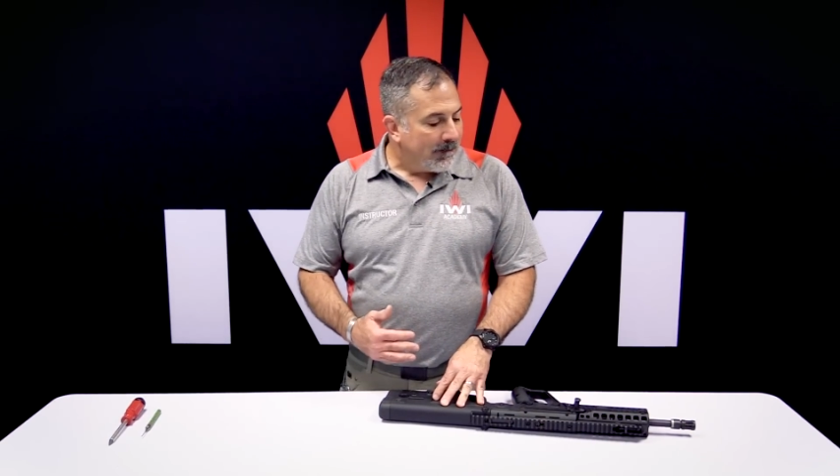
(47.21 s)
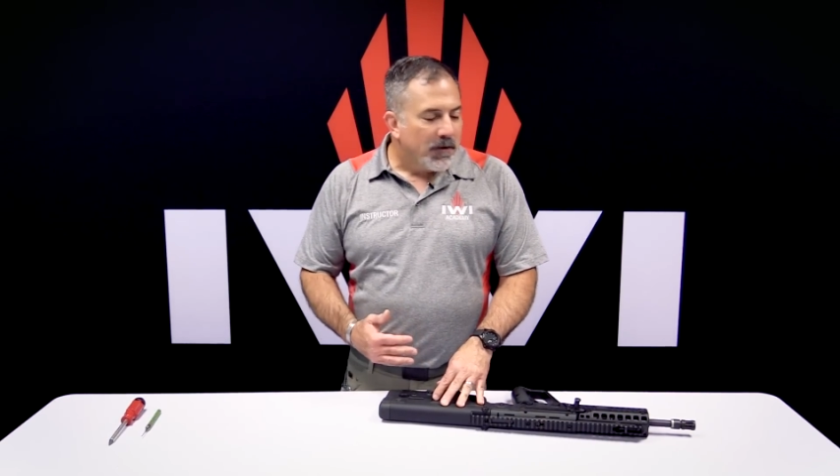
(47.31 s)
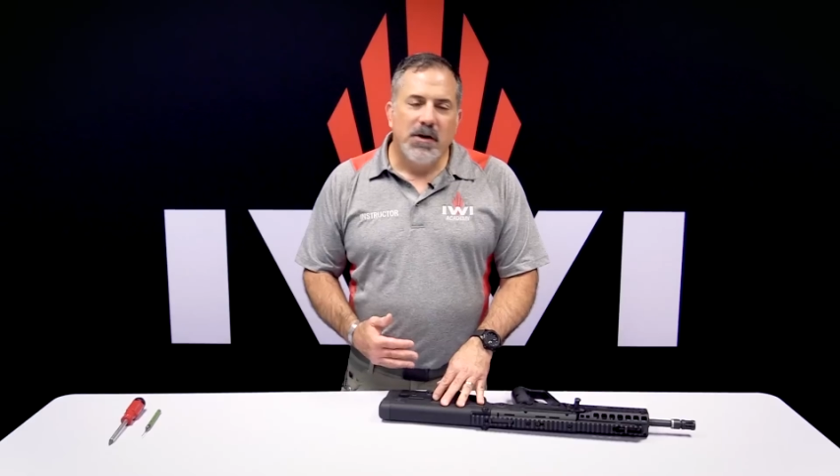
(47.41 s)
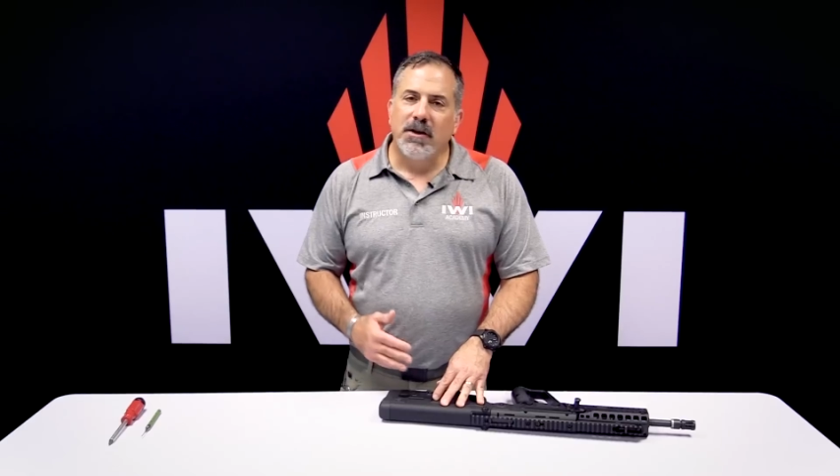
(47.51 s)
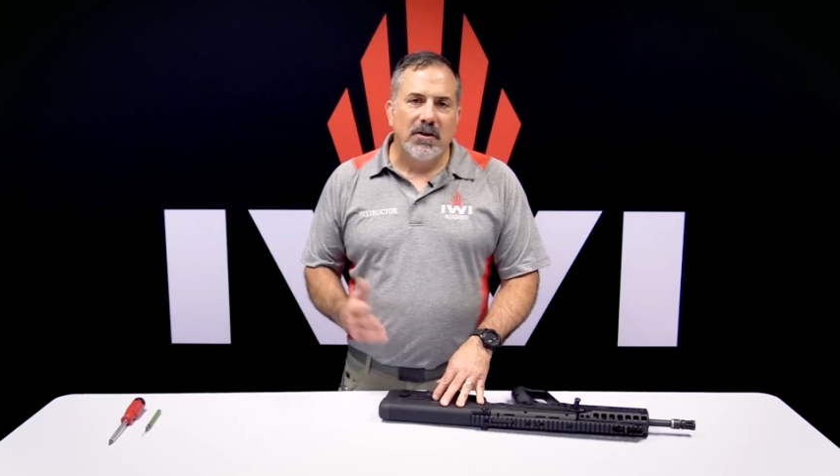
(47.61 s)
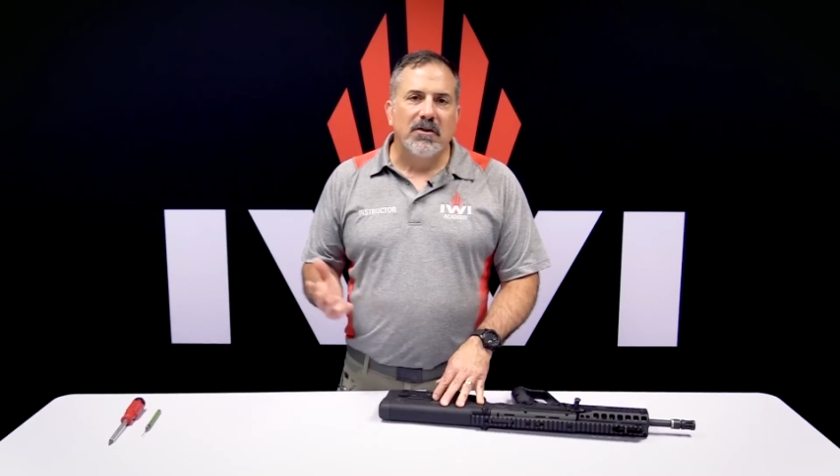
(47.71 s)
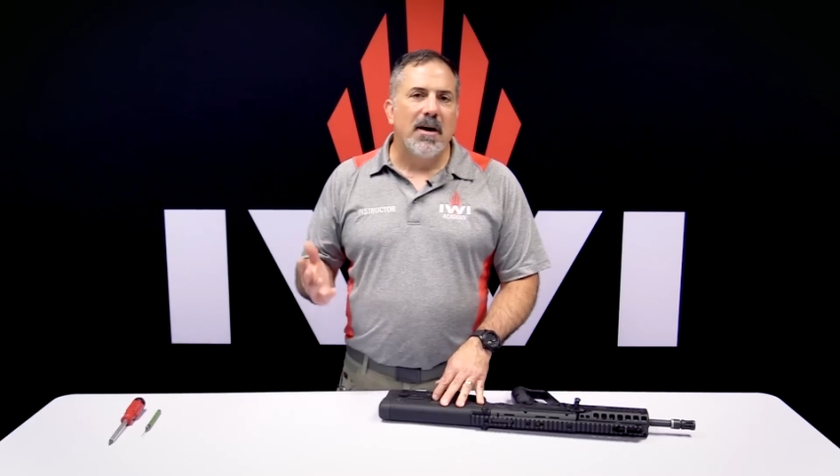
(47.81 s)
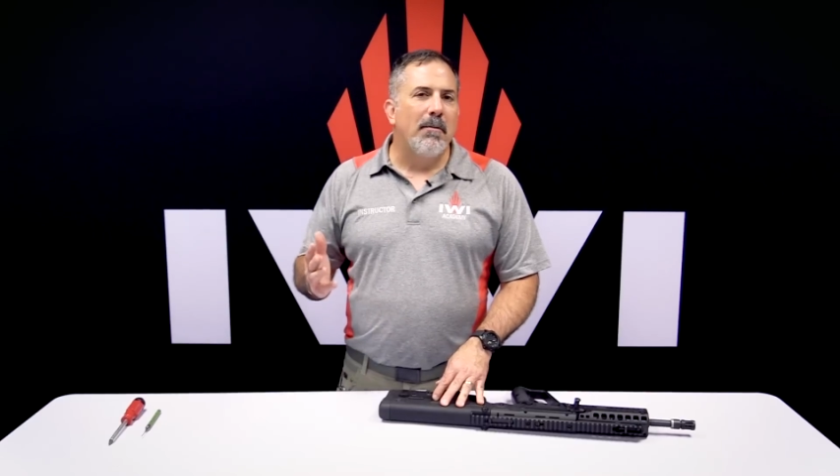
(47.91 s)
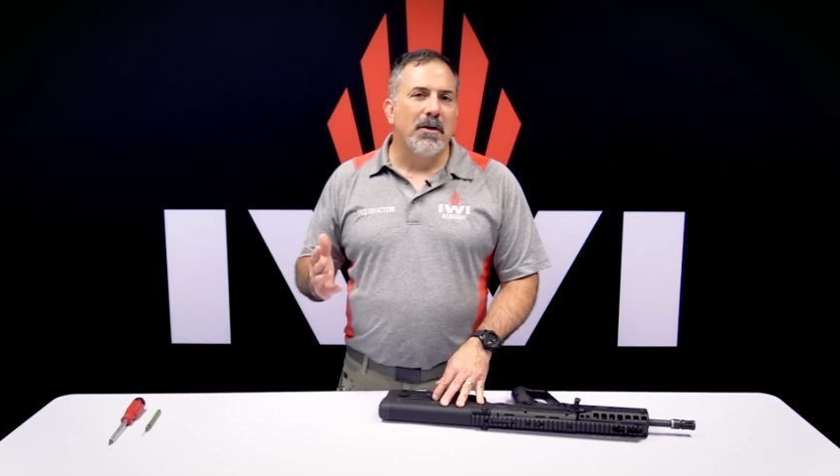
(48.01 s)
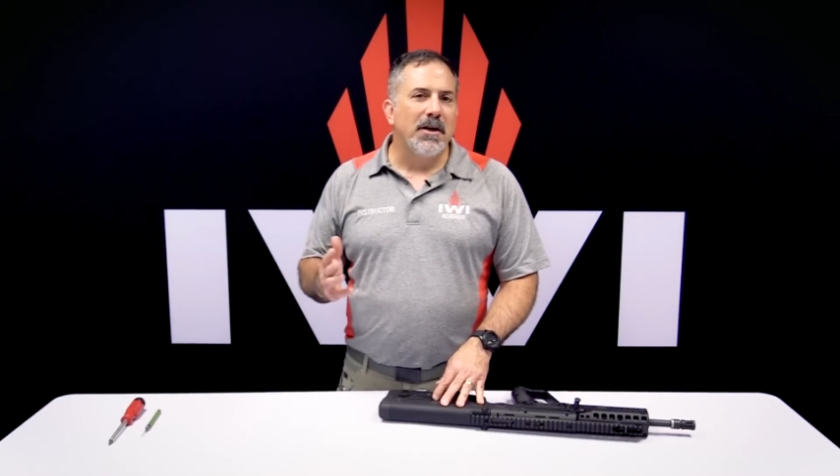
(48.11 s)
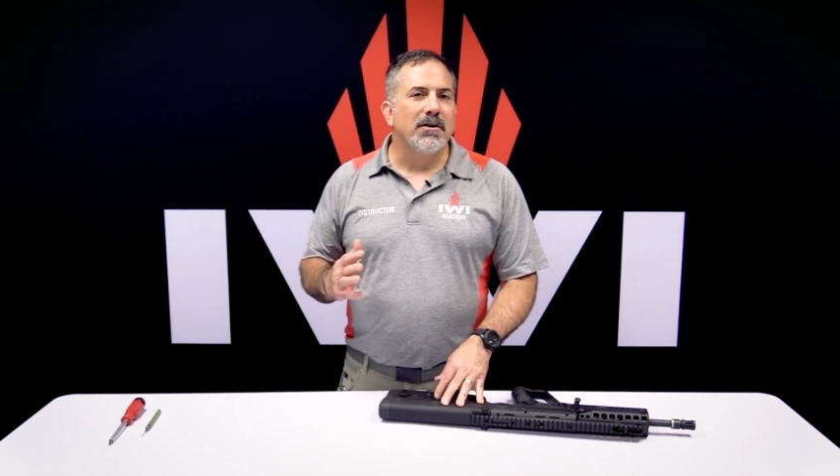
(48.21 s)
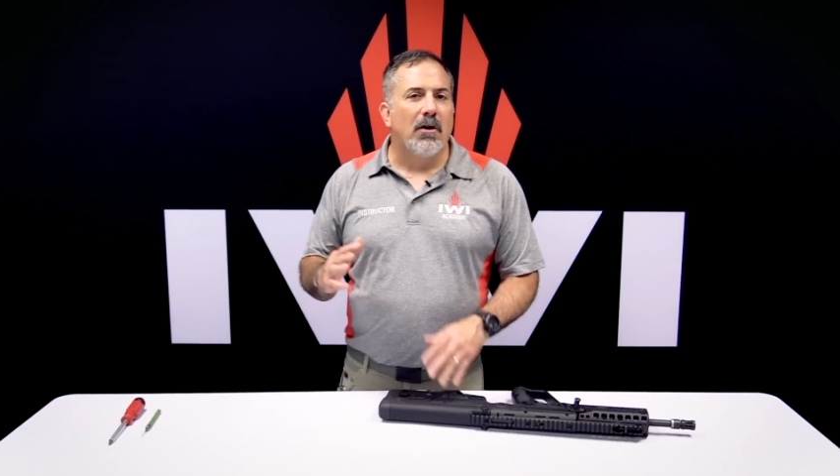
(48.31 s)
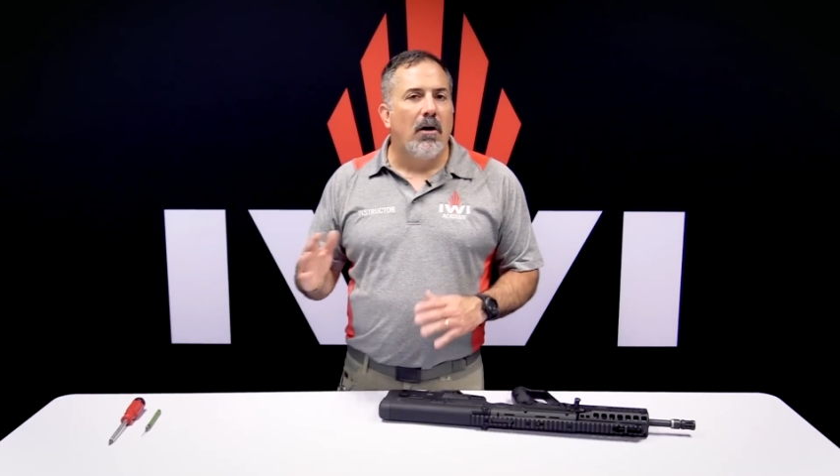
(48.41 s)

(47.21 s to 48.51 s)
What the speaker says: The disassembly is